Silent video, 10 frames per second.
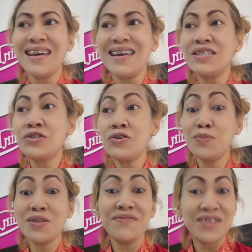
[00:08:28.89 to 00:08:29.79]
in
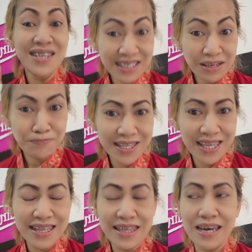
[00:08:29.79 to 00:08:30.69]
terms of
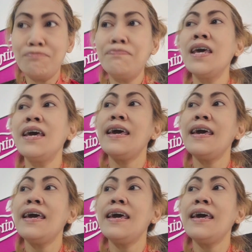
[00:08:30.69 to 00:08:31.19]
disciplining them,